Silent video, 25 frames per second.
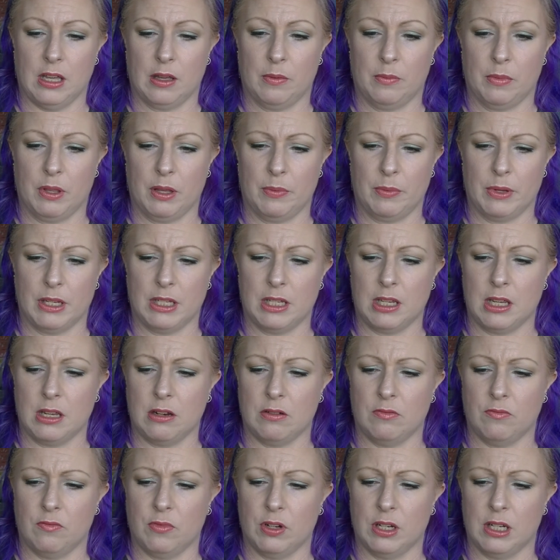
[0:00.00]
that my
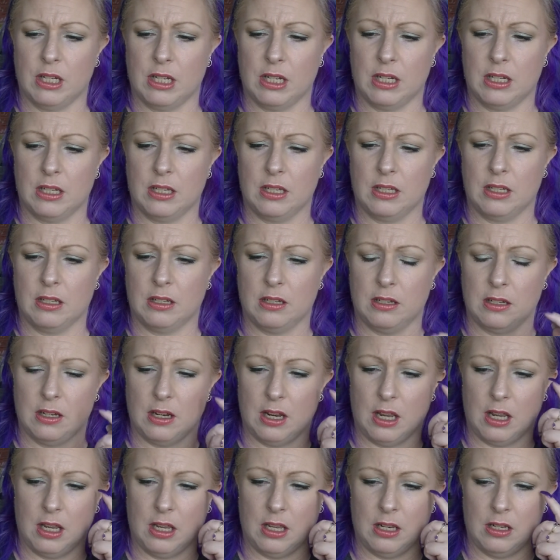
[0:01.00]
skin really just,
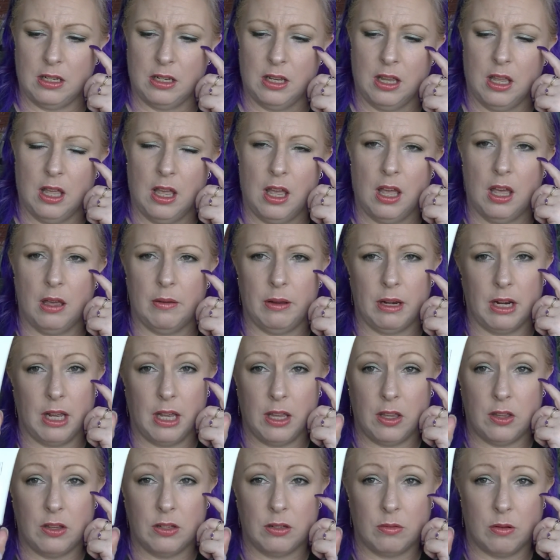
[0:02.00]
I
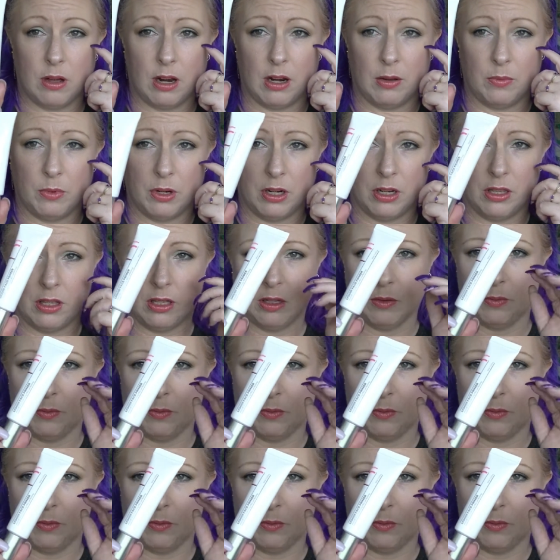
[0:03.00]
use quite a bit in this